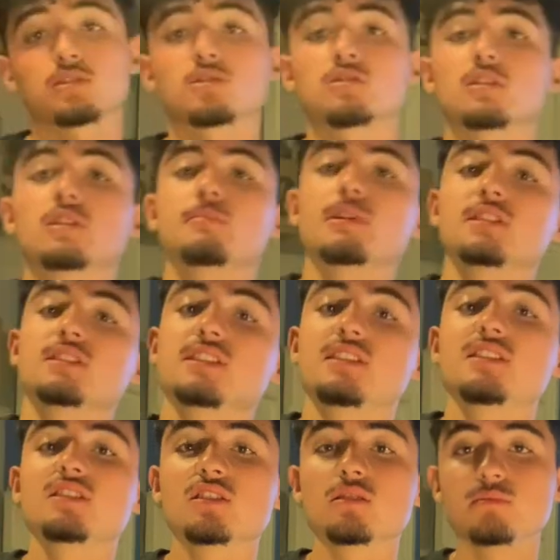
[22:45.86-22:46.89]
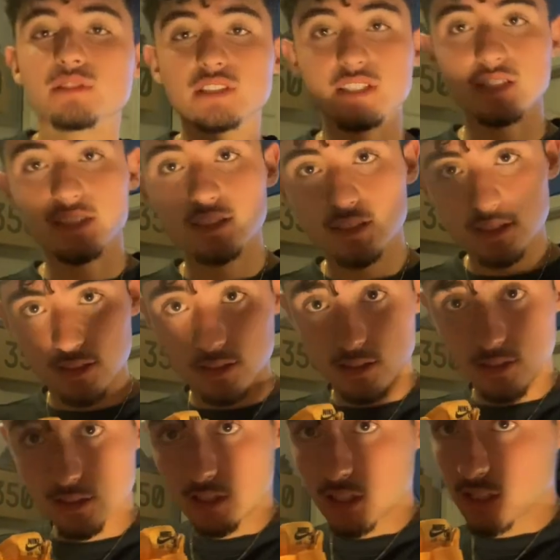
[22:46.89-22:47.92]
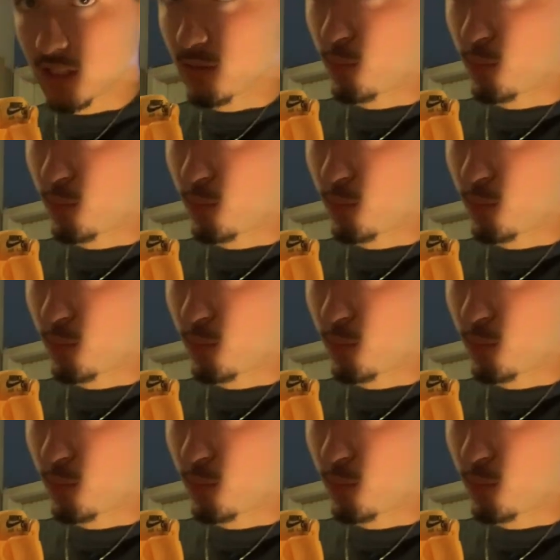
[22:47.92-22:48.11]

Sorry about these OBJs. Got